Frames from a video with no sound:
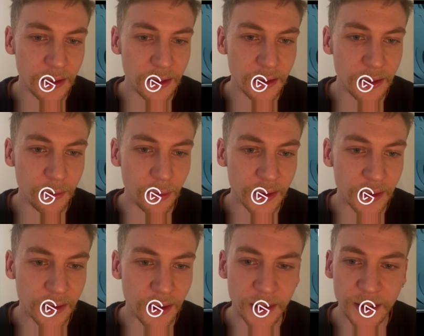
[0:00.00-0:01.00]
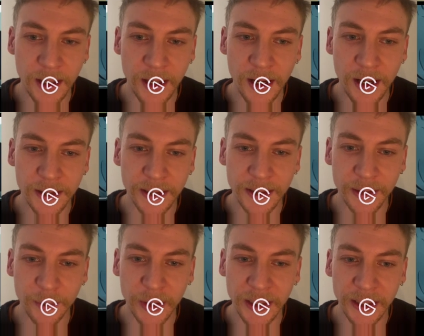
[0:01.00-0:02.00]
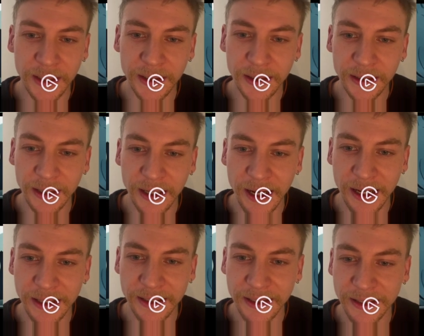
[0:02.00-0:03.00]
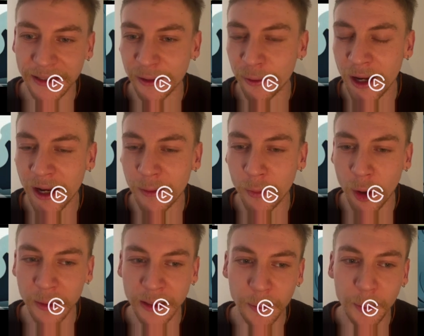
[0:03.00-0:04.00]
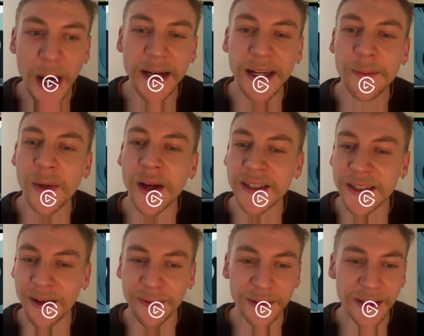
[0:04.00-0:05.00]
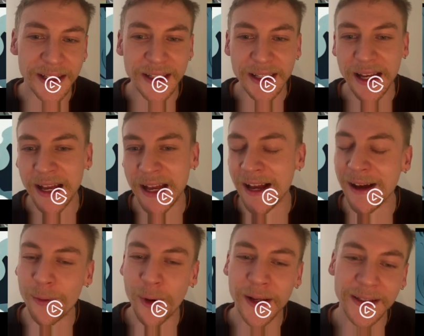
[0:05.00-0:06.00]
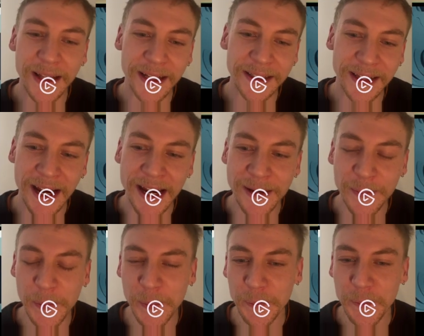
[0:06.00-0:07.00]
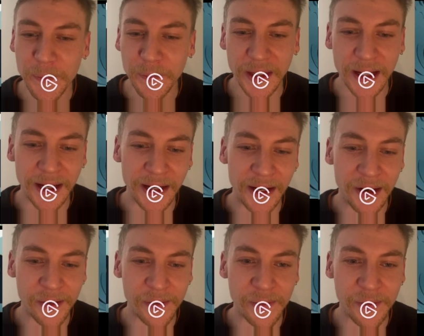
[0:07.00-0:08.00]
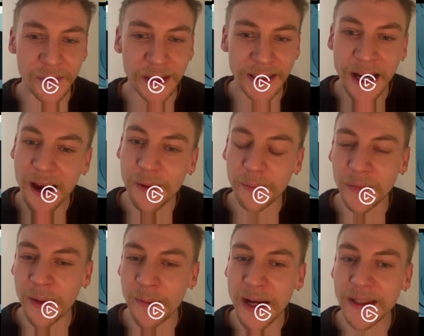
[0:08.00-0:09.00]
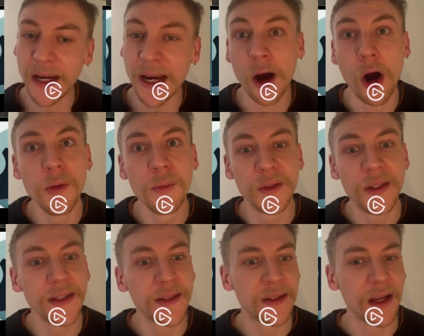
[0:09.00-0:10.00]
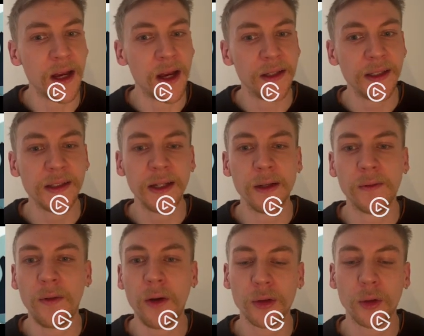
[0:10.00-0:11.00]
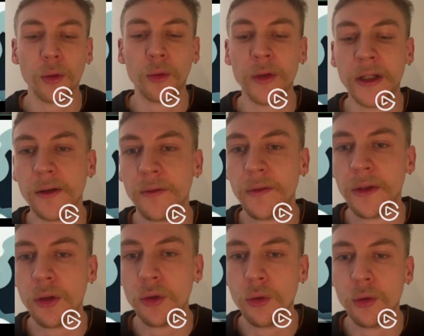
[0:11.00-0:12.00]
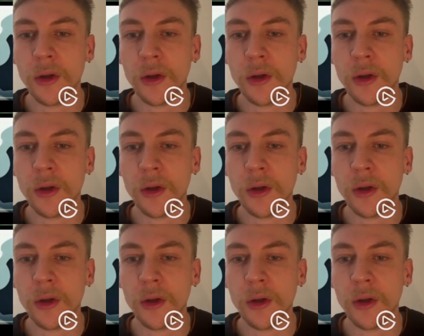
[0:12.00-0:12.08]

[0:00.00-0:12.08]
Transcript: what's this last card? It's a Pete and the Cinderella. I'm already packing my stuff. Won that game. Yeah, amazing. I hope this little VOD review